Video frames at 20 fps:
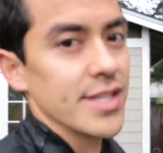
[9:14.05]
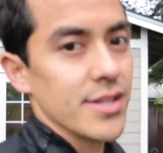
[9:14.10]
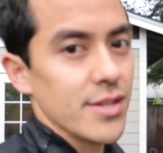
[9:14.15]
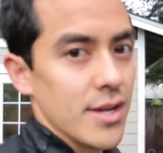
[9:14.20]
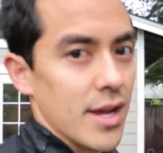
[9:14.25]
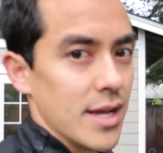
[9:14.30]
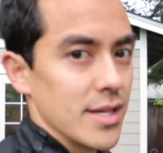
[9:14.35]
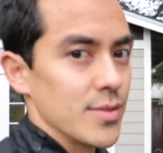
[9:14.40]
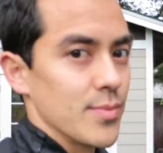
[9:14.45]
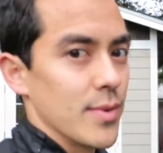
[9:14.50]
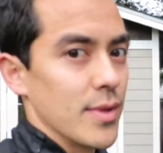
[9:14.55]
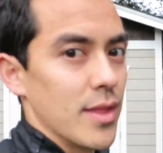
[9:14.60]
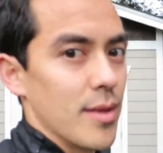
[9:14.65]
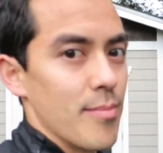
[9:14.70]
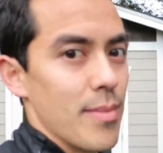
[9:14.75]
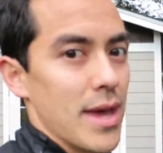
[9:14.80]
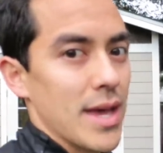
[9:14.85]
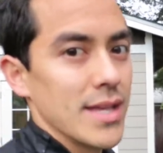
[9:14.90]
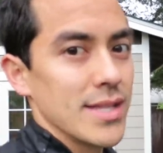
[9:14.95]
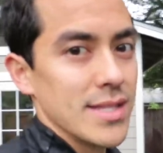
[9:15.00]
this year has been the
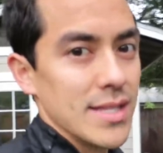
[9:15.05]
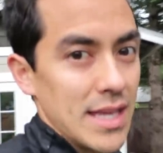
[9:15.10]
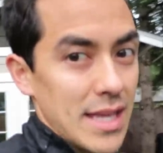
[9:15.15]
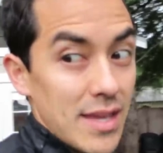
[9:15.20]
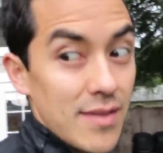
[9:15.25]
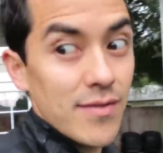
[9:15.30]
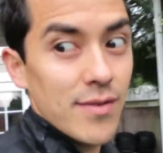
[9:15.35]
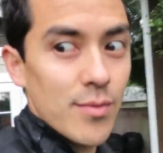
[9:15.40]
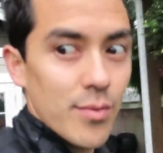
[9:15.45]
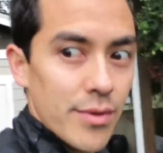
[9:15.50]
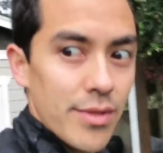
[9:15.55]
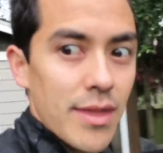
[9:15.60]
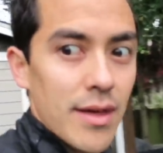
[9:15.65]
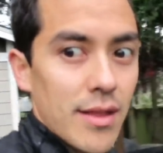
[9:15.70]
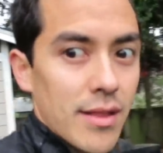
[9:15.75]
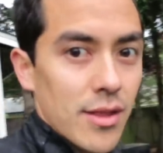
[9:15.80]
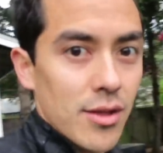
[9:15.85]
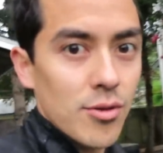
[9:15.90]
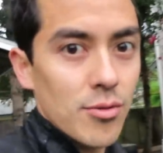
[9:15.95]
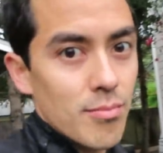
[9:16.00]
best. Even with
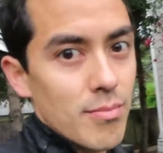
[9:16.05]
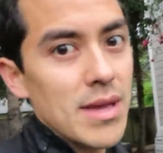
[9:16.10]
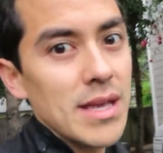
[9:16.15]
that little